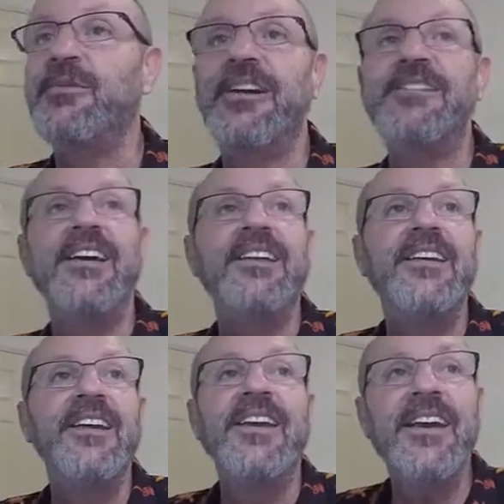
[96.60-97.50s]
ones out
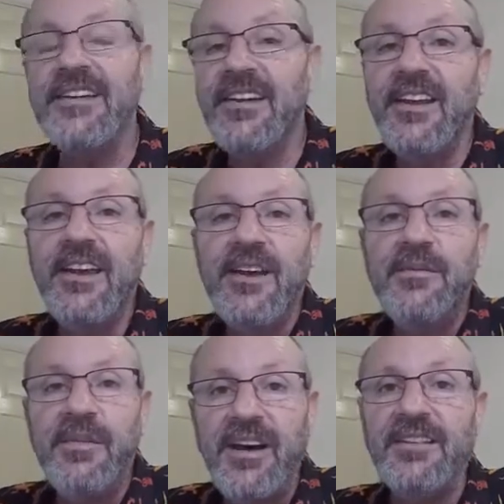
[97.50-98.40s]
there yet,
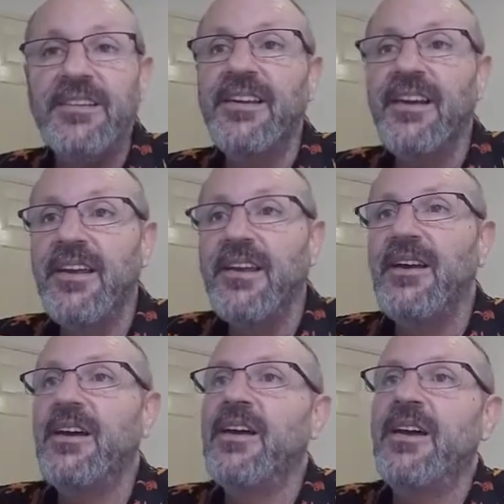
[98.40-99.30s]
but
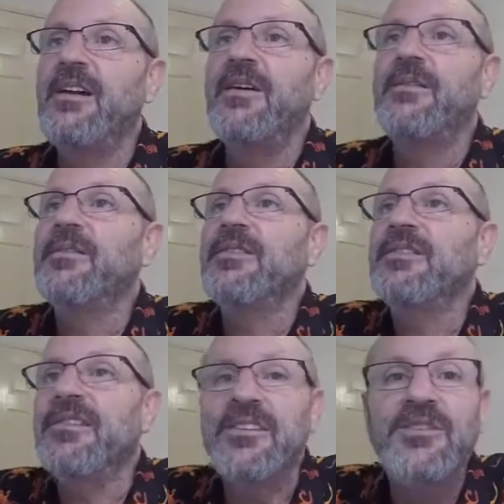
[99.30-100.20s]

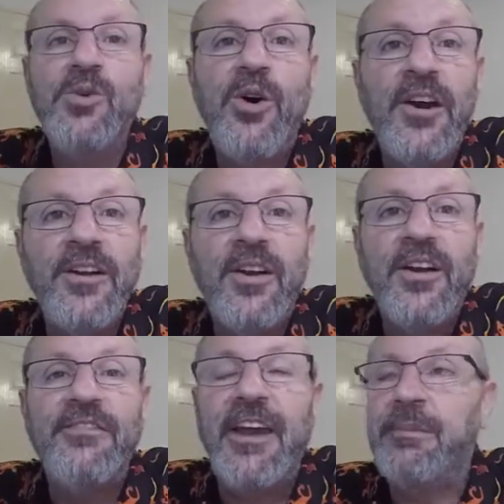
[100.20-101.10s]
there's quite a
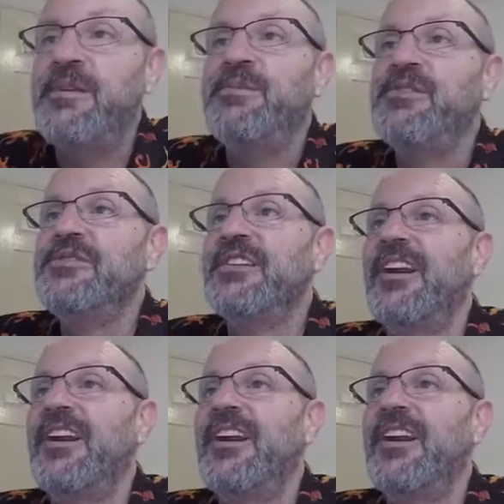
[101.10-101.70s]
lot of happy music